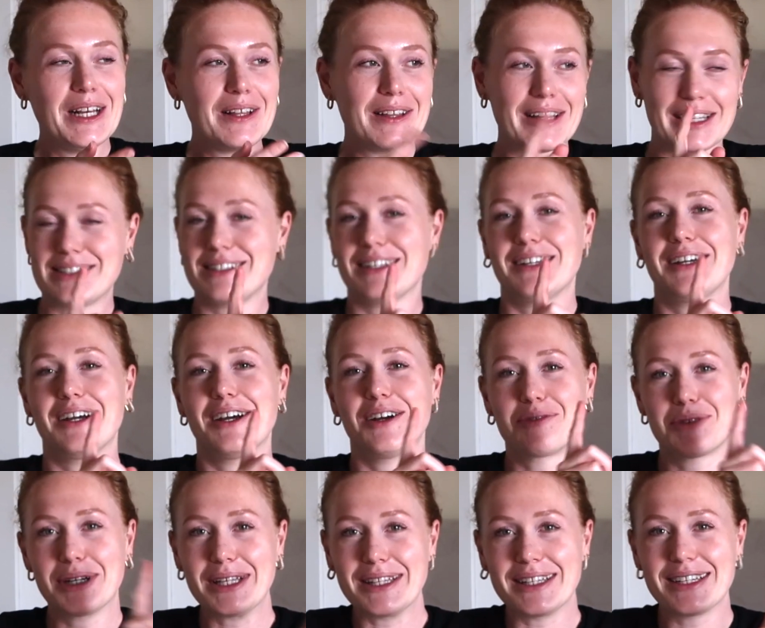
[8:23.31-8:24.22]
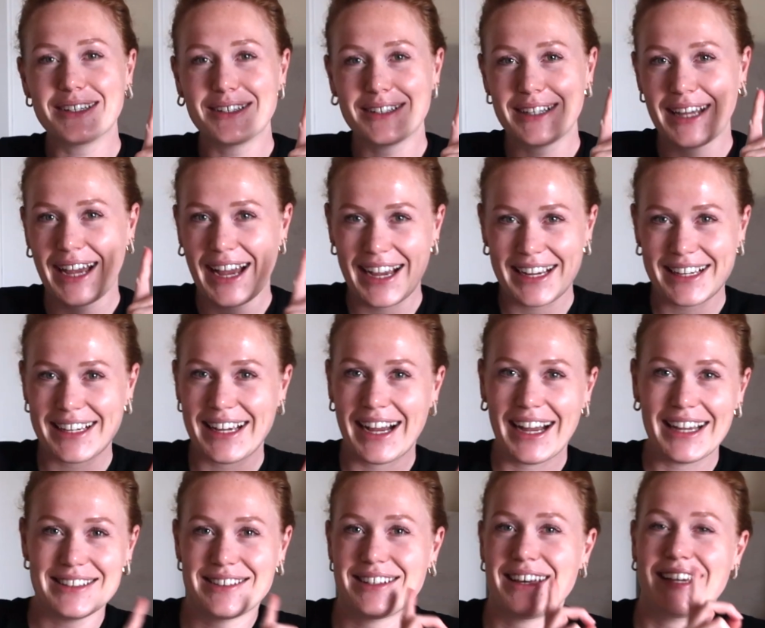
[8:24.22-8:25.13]
That's a really good hack,
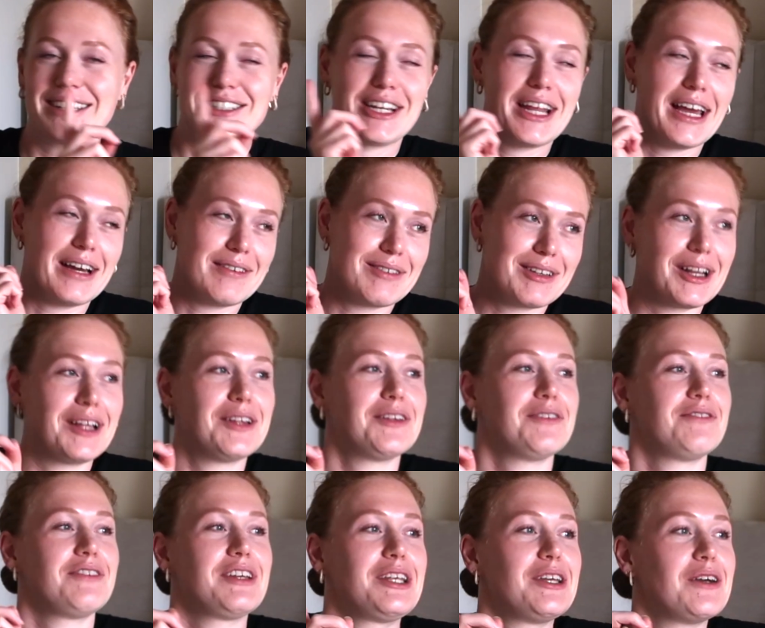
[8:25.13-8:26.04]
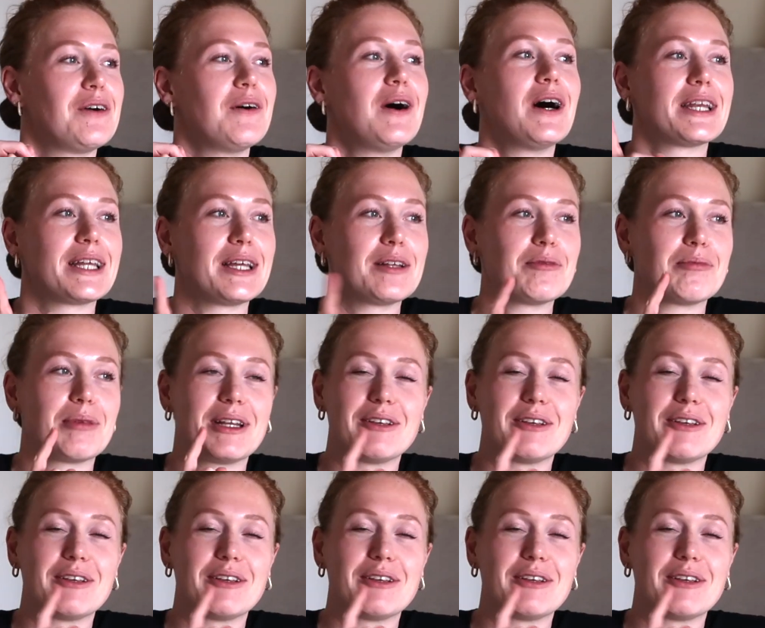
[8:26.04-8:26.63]
guys. I actually have another video on it.